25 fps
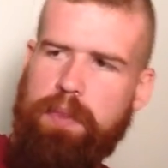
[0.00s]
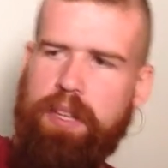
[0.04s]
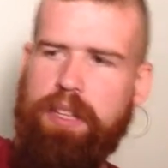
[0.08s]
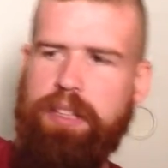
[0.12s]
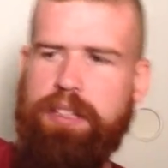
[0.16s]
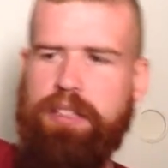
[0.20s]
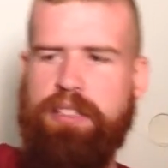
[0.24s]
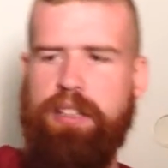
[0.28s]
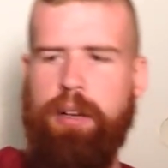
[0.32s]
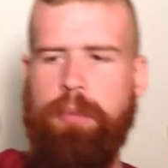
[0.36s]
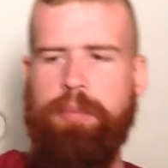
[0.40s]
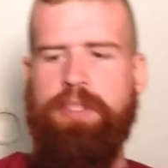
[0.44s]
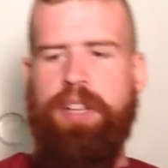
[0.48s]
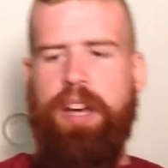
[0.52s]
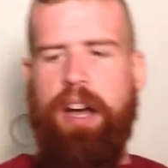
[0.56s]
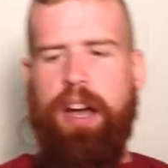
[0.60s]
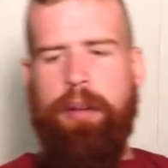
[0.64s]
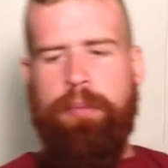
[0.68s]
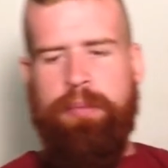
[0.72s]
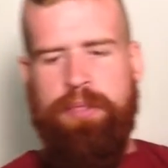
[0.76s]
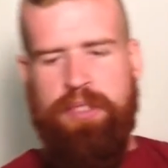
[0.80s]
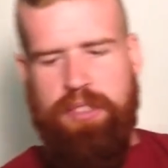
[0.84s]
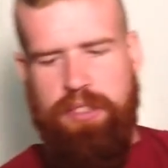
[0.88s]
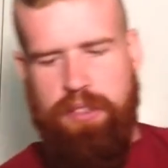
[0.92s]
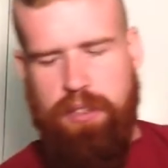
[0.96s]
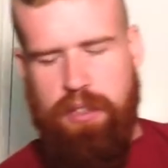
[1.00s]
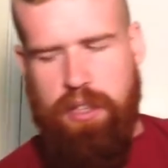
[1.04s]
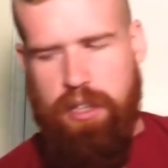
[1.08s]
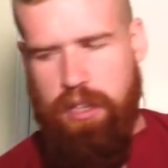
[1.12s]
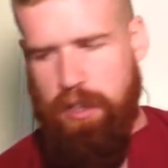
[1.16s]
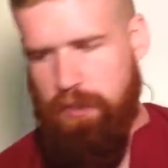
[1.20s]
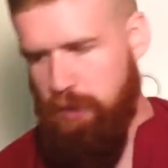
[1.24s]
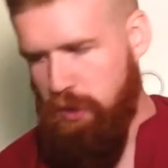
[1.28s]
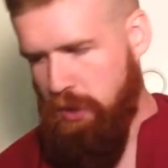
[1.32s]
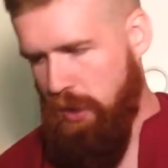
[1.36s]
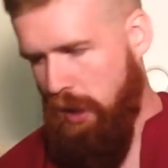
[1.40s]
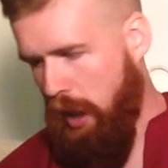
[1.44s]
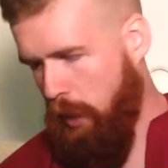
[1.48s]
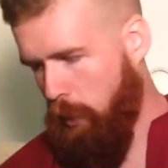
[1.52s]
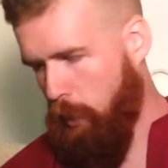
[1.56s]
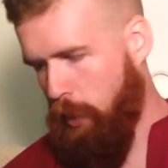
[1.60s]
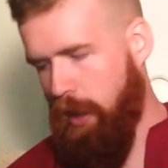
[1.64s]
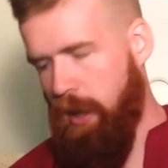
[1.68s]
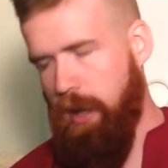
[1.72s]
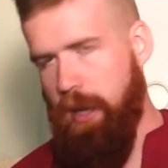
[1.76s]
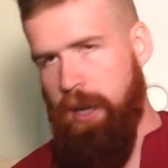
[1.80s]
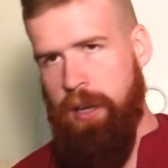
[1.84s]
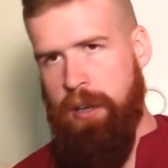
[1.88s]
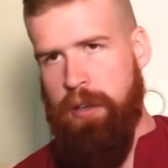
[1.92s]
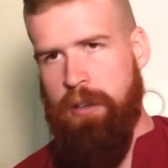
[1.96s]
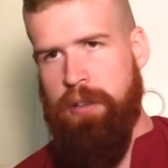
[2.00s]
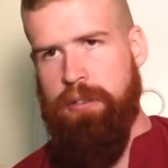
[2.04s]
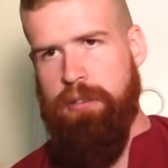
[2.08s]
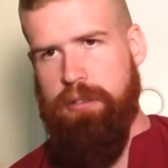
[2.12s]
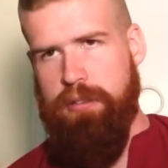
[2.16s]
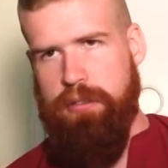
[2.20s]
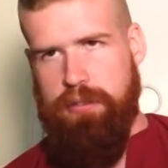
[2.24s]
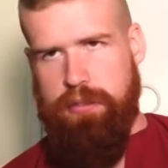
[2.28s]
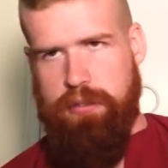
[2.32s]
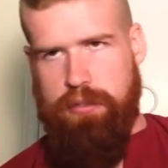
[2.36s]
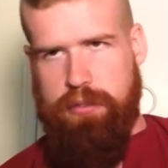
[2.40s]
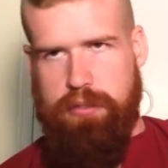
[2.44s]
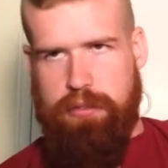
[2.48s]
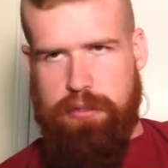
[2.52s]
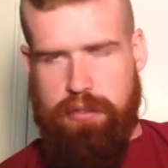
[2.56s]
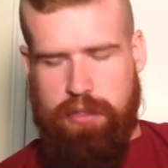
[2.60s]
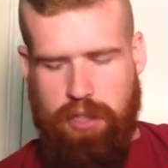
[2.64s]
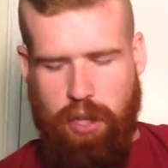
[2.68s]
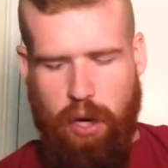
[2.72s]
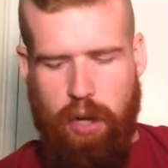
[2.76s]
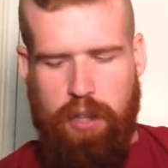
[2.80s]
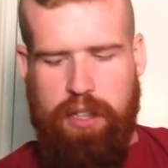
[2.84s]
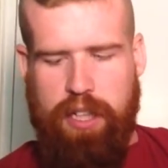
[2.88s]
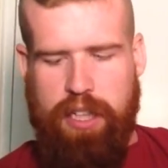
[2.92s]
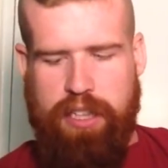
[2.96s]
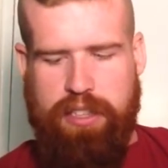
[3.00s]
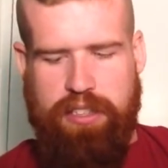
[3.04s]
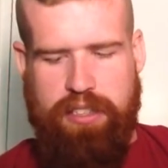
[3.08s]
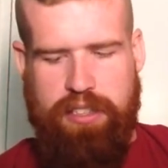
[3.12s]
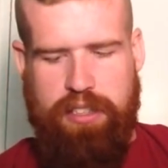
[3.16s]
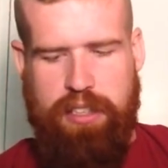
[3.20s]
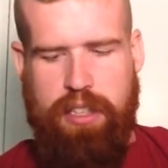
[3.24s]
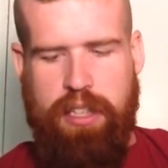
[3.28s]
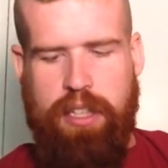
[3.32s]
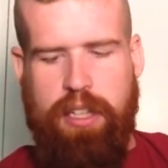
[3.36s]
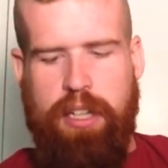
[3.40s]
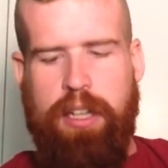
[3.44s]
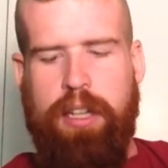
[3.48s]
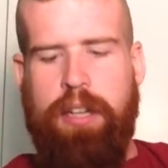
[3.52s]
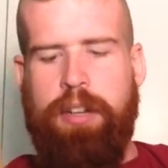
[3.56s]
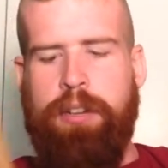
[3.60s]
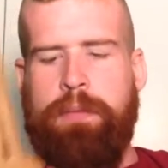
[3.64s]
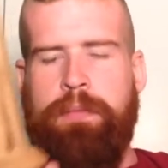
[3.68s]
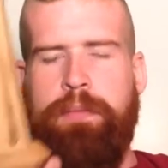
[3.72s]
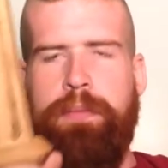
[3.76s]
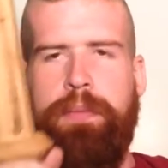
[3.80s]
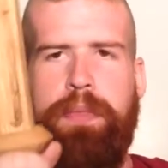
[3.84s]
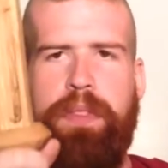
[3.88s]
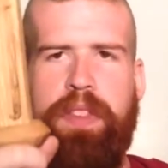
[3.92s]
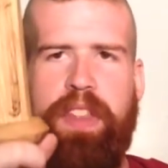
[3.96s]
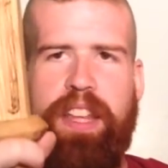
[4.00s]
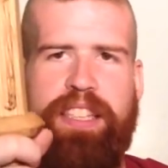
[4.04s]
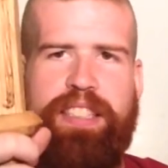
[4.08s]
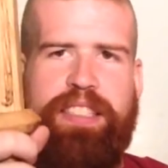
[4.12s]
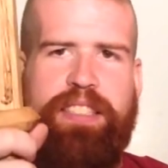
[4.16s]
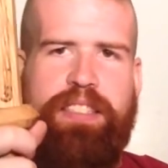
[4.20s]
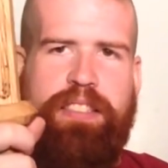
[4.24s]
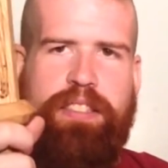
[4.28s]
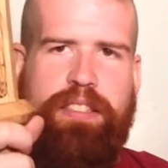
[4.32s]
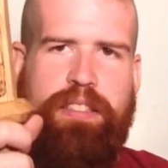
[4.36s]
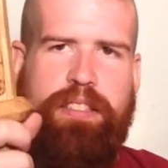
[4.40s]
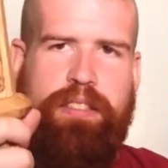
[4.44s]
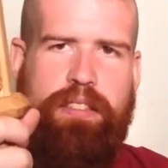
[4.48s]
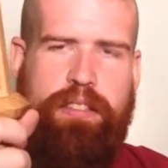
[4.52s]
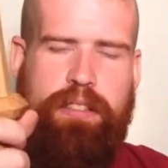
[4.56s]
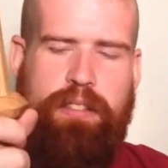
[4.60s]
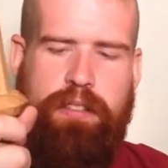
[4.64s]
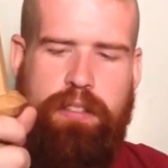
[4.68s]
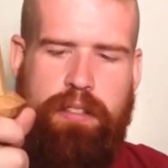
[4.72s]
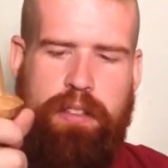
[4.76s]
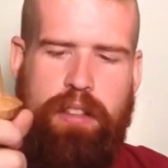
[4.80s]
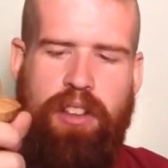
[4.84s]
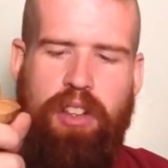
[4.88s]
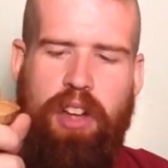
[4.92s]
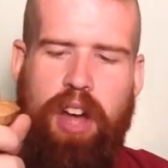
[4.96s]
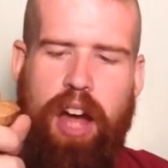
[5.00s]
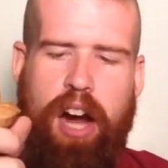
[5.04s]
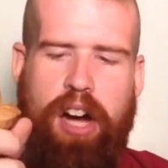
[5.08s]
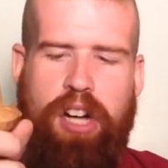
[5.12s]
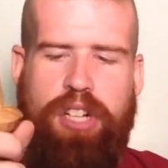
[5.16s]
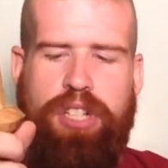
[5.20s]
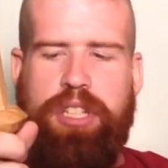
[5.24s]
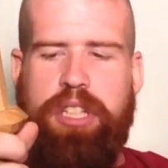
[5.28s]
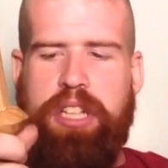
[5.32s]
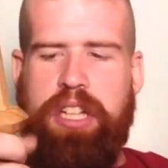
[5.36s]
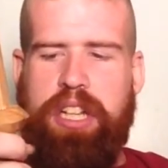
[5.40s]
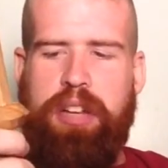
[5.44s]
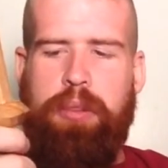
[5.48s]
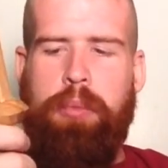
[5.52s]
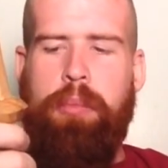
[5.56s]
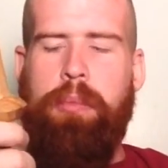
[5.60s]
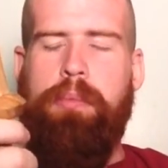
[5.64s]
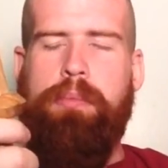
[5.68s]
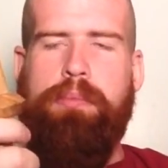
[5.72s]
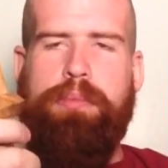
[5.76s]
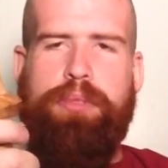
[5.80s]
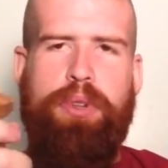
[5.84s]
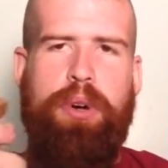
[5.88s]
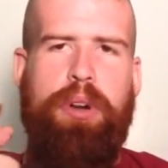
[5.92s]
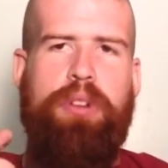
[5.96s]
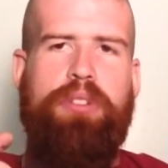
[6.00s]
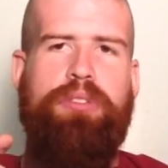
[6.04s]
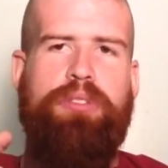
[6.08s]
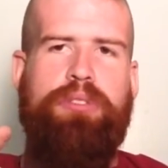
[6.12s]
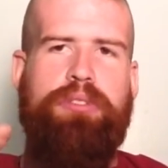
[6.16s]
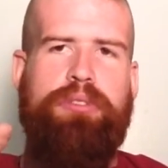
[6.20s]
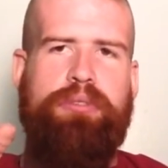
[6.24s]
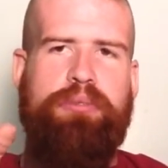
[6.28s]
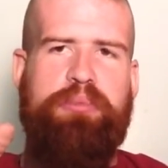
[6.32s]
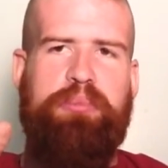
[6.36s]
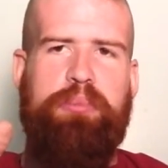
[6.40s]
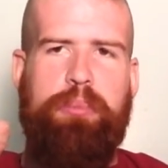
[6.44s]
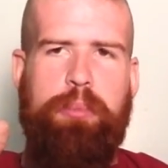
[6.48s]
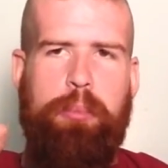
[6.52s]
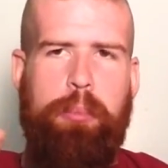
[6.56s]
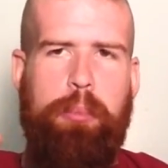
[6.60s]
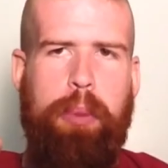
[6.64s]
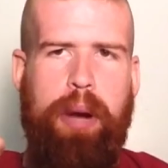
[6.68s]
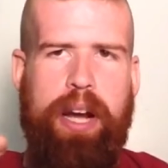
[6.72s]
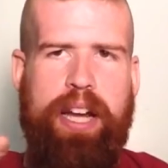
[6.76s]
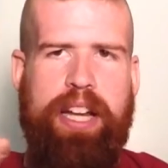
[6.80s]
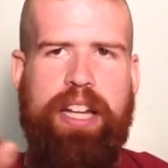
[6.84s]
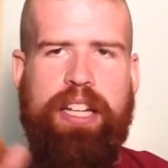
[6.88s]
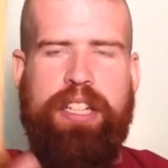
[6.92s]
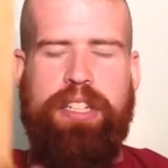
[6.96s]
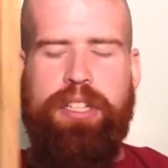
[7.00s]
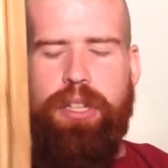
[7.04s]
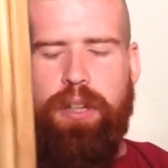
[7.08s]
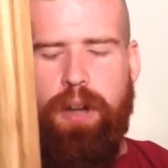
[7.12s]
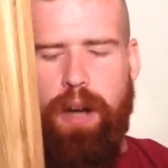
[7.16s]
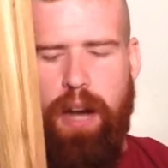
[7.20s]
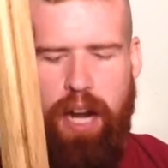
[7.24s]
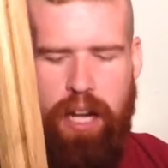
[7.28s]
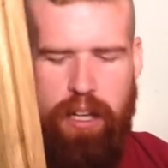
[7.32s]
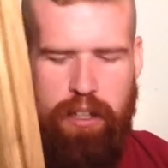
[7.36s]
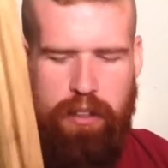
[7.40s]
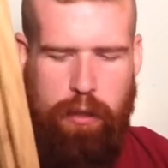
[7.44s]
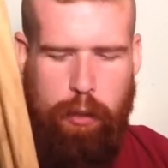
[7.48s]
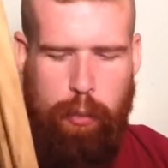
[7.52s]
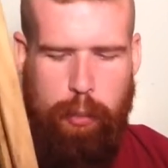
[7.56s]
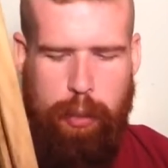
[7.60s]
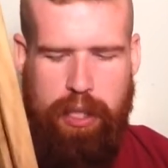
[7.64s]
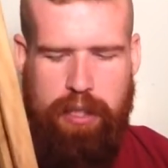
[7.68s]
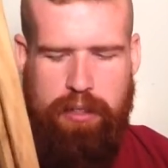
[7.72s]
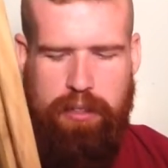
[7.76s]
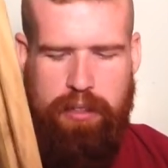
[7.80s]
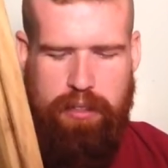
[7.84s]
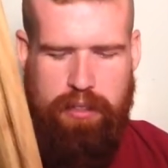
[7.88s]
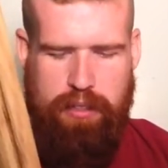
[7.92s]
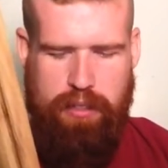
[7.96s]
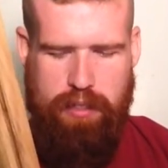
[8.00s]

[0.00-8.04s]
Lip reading: Sometimes, if you're not wearing gauntlets, this actually can sort of bite into your hand a little bit.